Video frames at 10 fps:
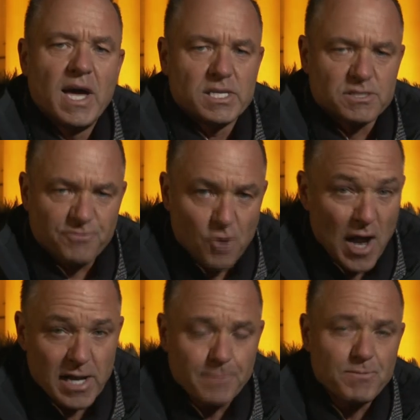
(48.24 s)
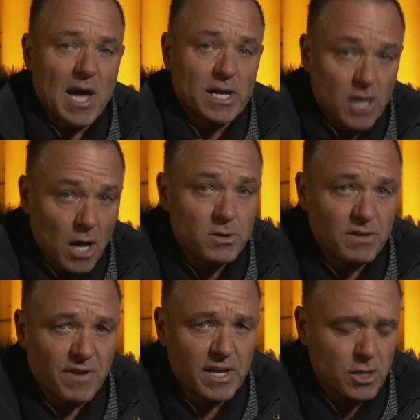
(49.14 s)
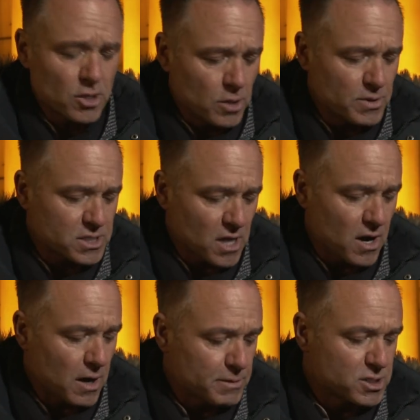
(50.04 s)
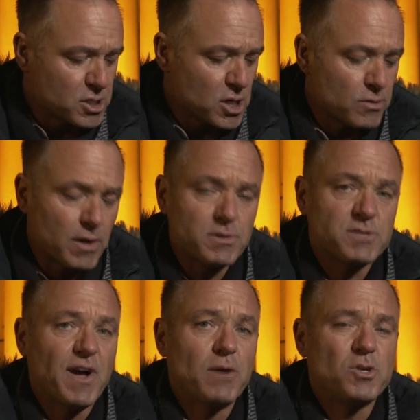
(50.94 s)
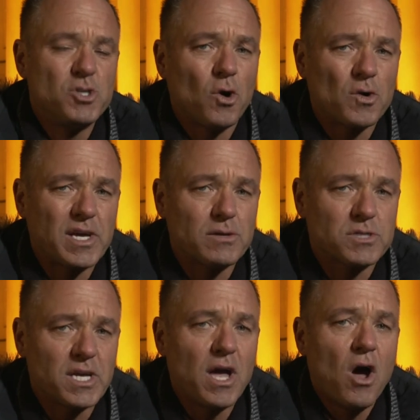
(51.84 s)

His friend and co-defendant, Louis Saha Matturie, was found not guilty